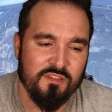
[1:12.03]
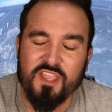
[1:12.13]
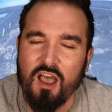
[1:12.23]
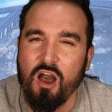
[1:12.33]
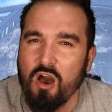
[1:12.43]

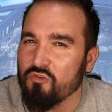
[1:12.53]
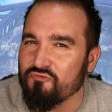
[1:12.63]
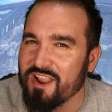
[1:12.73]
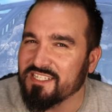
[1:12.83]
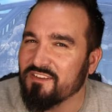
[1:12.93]
there are
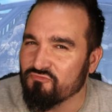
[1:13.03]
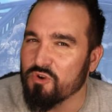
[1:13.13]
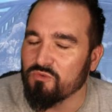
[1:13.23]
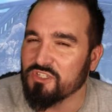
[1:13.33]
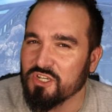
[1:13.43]
already
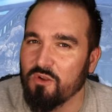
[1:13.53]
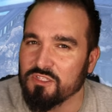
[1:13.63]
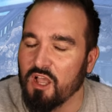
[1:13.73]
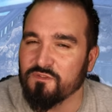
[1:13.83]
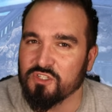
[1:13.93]
runestones
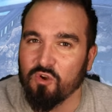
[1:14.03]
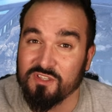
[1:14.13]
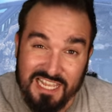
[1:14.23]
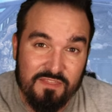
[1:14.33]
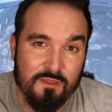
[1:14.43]
of
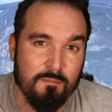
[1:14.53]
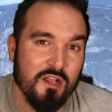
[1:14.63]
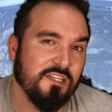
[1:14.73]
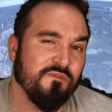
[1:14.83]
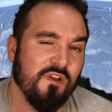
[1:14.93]
sorts in the
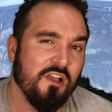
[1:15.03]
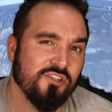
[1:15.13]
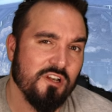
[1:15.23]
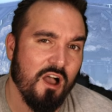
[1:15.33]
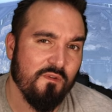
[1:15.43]
modded
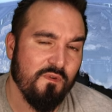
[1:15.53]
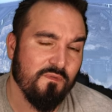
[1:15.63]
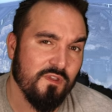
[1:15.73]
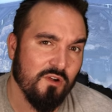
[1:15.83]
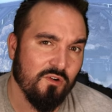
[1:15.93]
version of
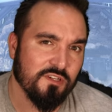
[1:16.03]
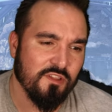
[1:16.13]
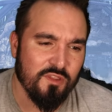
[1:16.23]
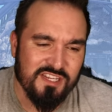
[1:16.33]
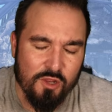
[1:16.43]
Fjordur,
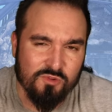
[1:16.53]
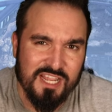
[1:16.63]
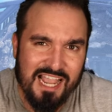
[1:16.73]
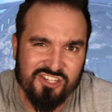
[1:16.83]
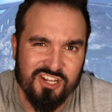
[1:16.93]
though they don't
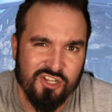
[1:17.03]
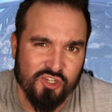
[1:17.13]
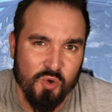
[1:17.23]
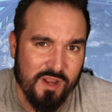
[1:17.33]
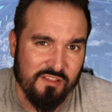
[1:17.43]
actually
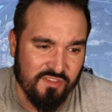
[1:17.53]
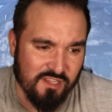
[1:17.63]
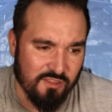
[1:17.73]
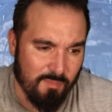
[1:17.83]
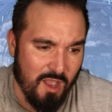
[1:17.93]
do
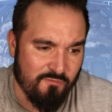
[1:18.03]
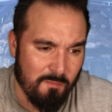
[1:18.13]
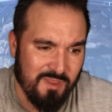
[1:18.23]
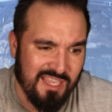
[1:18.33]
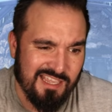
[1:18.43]
anything apart from
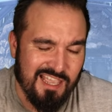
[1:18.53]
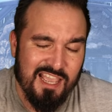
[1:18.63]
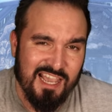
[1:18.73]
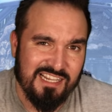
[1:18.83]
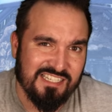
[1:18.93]
being
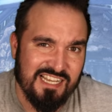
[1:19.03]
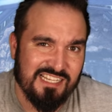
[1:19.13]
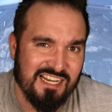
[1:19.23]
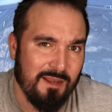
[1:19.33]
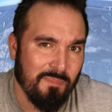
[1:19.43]
an
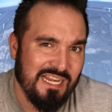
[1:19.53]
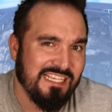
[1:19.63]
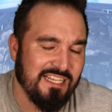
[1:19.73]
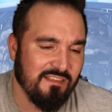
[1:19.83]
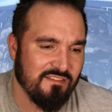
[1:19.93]
aesthetically
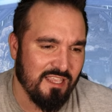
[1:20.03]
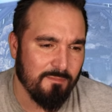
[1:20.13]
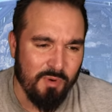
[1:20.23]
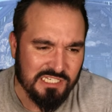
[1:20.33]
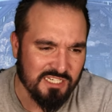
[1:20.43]
pleasing thing.
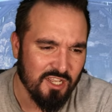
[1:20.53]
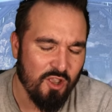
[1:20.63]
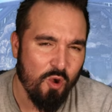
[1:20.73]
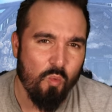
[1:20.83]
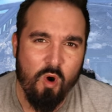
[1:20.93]
But
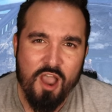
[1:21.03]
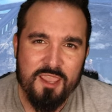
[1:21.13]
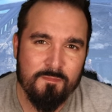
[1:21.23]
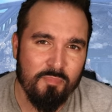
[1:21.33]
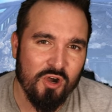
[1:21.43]

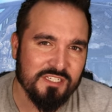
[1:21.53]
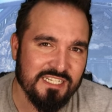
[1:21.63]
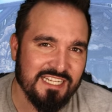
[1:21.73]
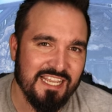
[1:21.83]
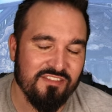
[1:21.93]
why put
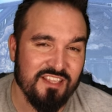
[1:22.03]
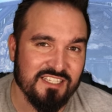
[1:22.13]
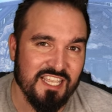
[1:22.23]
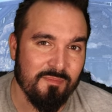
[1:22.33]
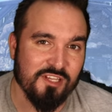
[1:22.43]
it in
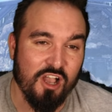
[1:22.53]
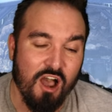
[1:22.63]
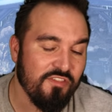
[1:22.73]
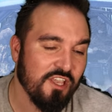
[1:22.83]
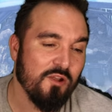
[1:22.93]
this image?
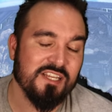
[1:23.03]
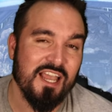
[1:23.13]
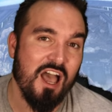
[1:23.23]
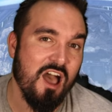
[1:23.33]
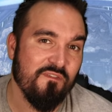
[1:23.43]
Are they going to
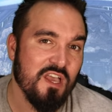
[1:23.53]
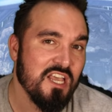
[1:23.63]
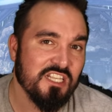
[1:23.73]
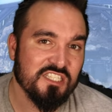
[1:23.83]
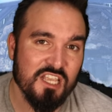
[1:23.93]
have
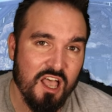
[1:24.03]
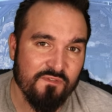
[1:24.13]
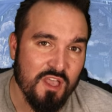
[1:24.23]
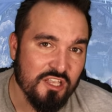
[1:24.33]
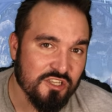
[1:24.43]

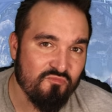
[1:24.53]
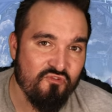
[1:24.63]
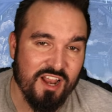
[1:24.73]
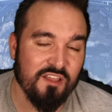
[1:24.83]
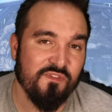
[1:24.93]
serve some
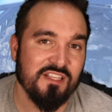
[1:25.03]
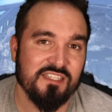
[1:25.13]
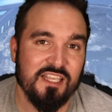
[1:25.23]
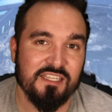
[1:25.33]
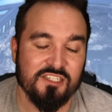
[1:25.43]
relevance
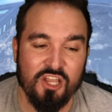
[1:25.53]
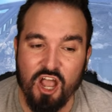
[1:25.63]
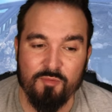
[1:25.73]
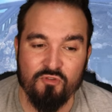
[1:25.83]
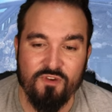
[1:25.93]
this
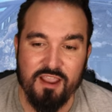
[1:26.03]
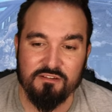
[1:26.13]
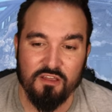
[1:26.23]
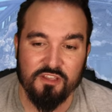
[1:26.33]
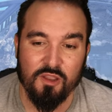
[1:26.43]
time around?
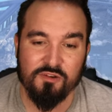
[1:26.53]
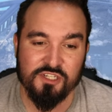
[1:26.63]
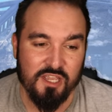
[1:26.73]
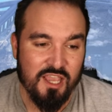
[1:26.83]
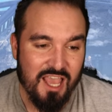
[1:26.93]
Are they going
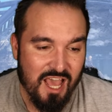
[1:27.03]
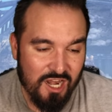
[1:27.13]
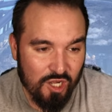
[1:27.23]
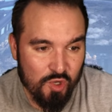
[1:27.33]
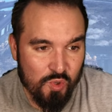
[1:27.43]
to
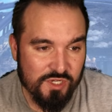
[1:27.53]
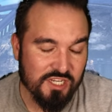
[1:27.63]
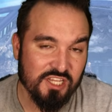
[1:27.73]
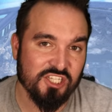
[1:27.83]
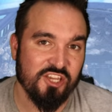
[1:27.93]
allude
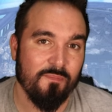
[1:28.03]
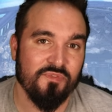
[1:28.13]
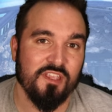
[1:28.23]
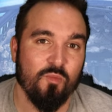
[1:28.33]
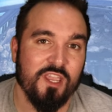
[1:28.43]
to
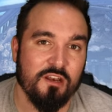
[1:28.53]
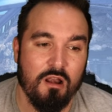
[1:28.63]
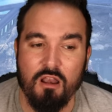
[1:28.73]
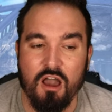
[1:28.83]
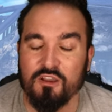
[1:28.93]
something that we can
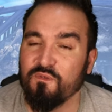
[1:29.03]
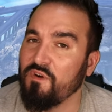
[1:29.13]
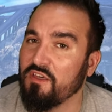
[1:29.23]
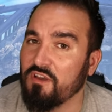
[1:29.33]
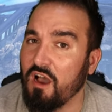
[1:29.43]
unlock
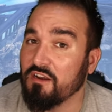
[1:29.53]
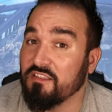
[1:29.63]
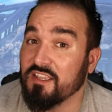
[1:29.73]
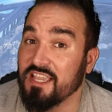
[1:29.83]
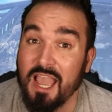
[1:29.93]
further on in
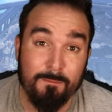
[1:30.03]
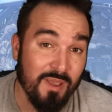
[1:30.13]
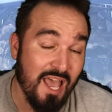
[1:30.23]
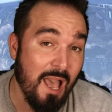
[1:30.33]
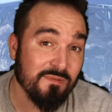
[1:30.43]
the game?
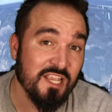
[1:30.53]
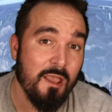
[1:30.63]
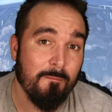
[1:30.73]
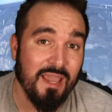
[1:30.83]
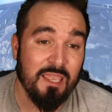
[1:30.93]
Perhaps,
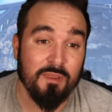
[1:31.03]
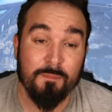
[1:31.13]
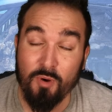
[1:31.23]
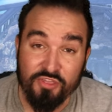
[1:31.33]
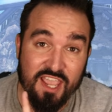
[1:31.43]
maybe,
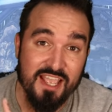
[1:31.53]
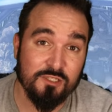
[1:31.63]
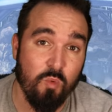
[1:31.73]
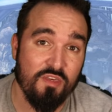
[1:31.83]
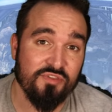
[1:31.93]
but there is
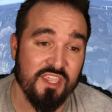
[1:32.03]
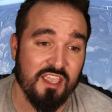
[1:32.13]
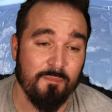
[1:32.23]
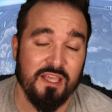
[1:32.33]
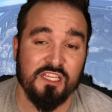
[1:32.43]
one thing
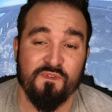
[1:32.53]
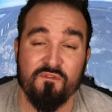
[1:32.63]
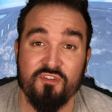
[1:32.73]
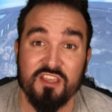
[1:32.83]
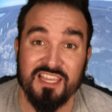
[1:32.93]
about this
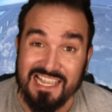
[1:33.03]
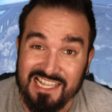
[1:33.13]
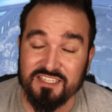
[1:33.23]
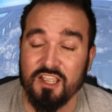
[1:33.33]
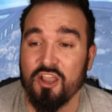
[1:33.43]
Fenrir that
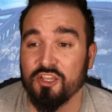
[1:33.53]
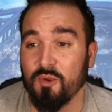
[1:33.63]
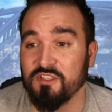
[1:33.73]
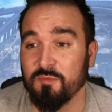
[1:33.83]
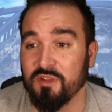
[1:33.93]
is
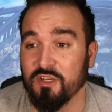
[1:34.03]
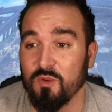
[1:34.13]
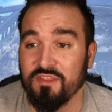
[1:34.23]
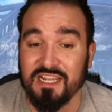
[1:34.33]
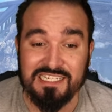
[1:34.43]
going to be new,
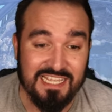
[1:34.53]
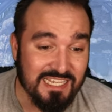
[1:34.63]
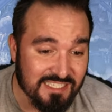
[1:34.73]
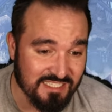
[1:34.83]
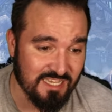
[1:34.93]
and that is,